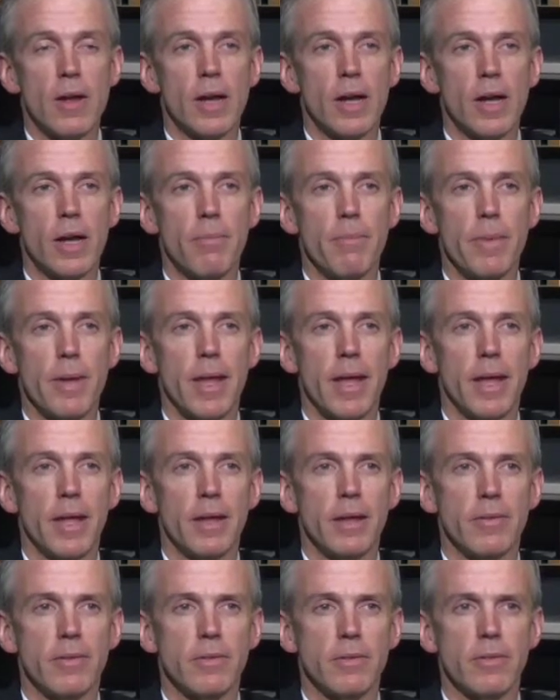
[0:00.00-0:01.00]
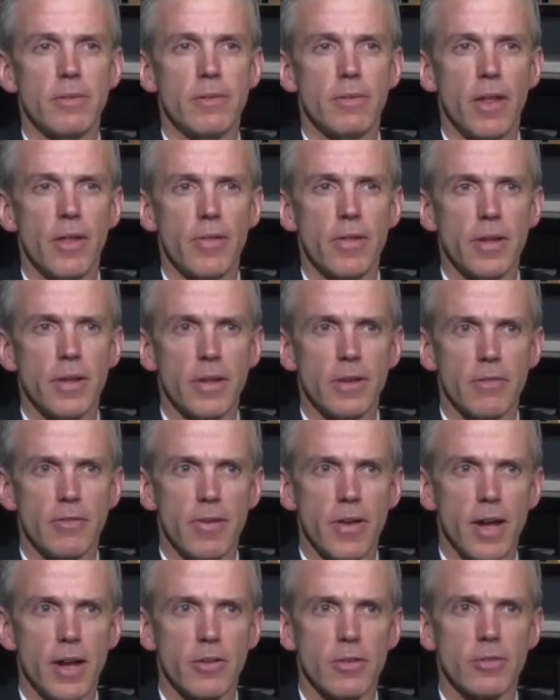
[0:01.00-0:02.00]
and nothing
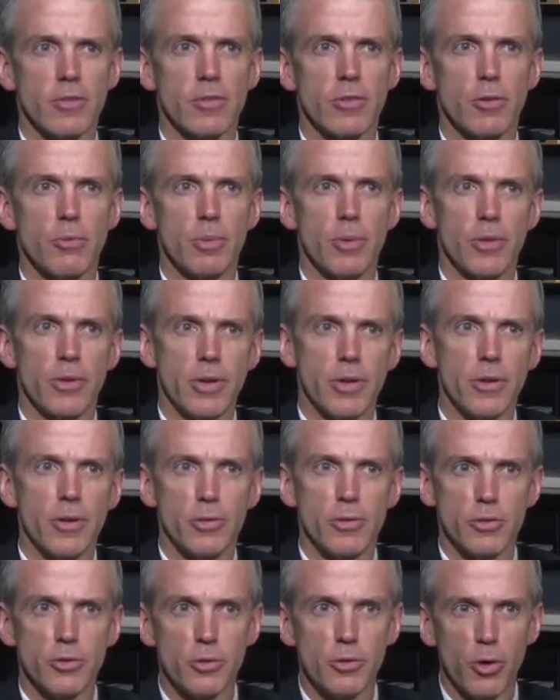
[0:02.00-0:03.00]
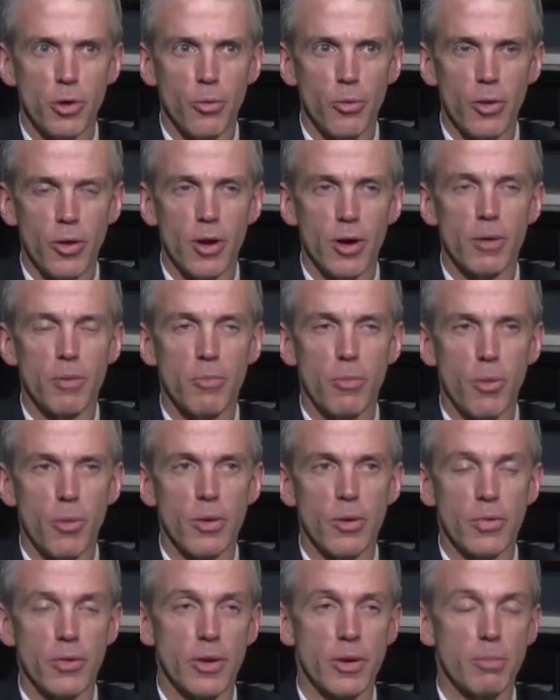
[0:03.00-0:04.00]
affects your ability to do schoolwork
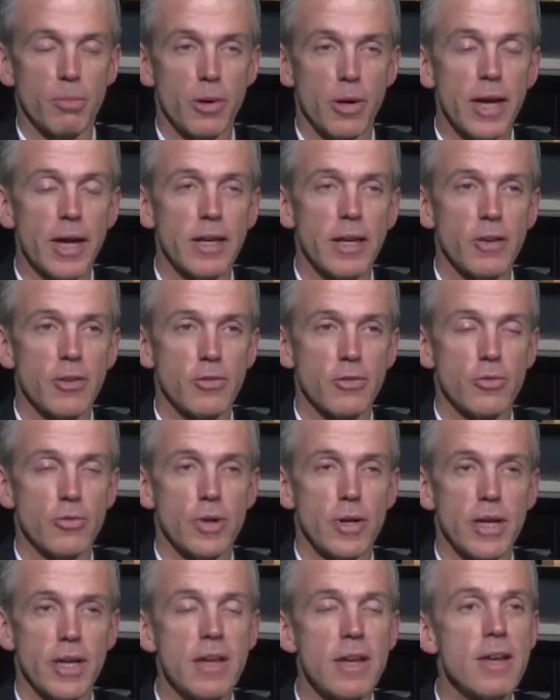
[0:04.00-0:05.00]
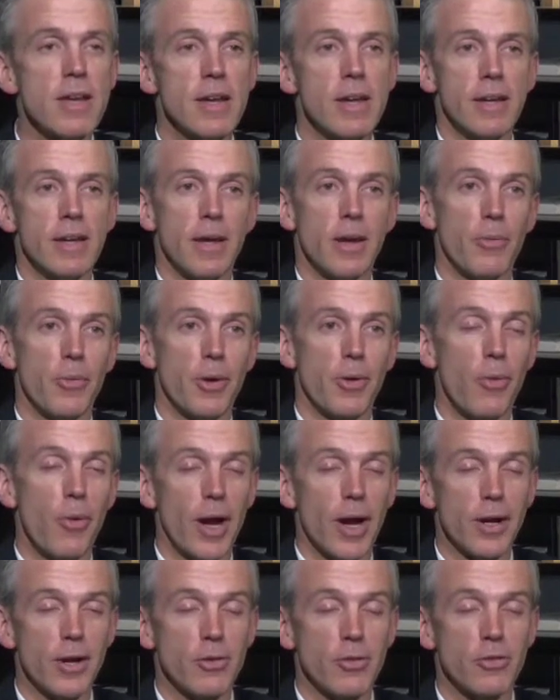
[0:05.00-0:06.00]
more than a brain injury. It
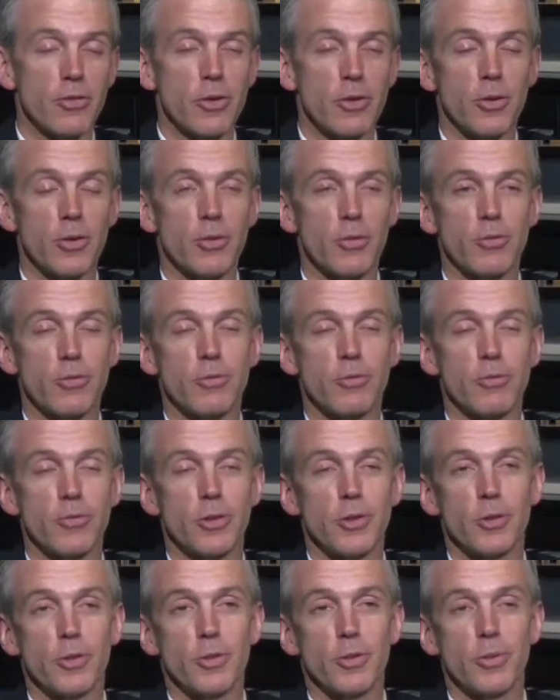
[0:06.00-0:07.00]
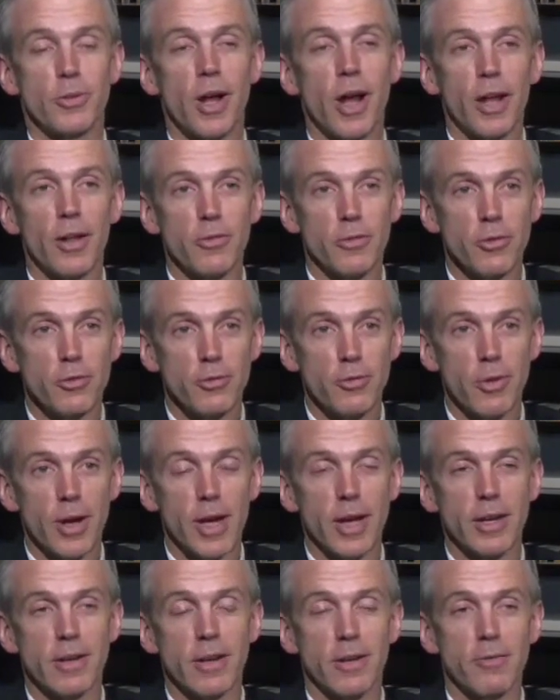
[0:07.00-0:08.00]
requires you to
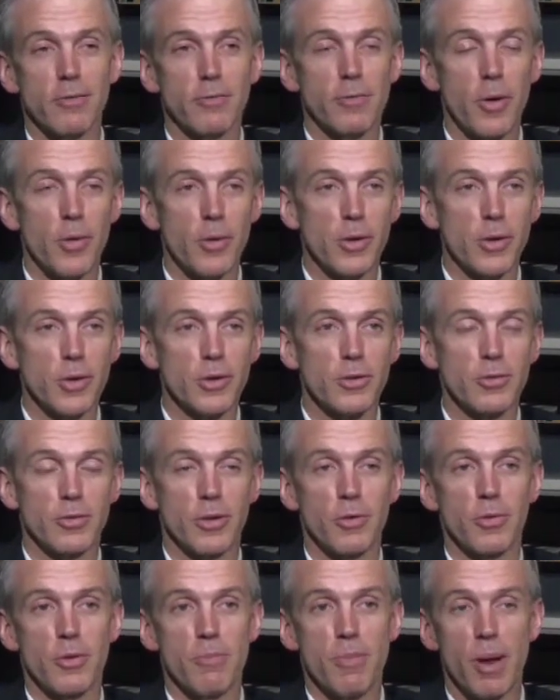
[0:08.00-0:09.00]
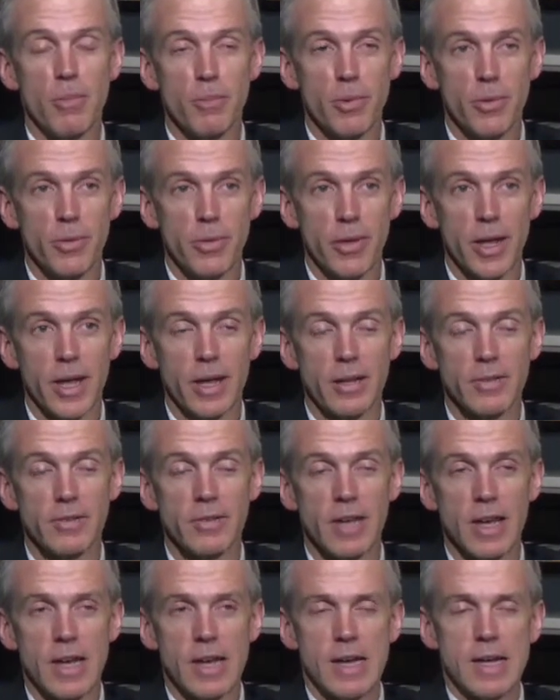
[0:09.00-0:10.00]
concentrate and focus and remember things.